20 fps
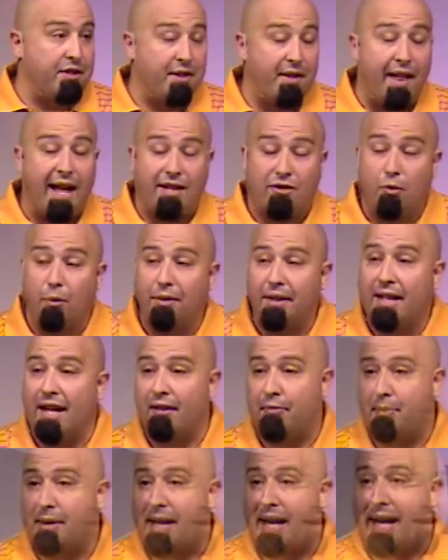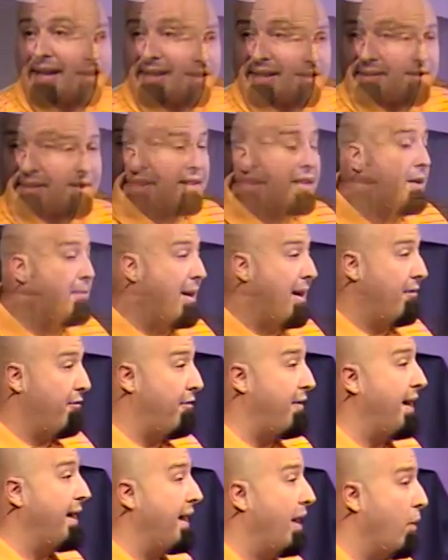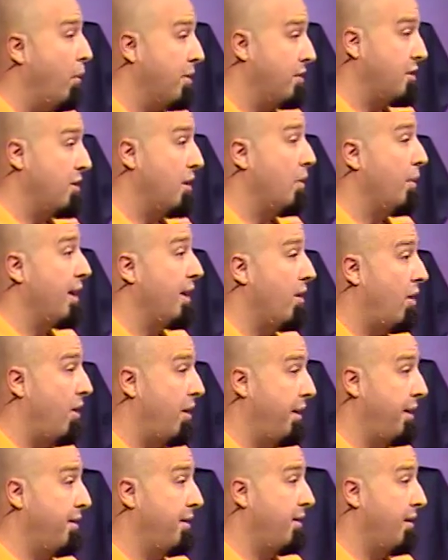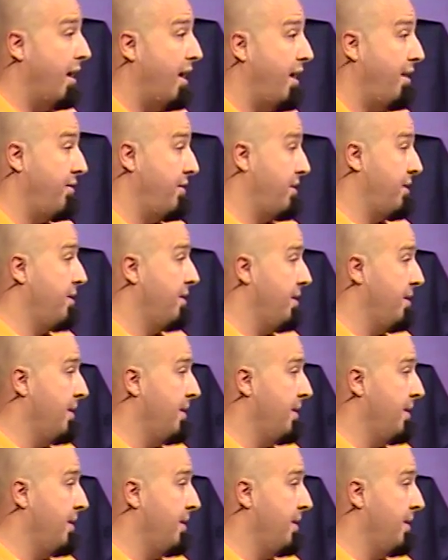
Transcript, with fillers: and that's when the FBI needs to come out and find out what's going on in their lives.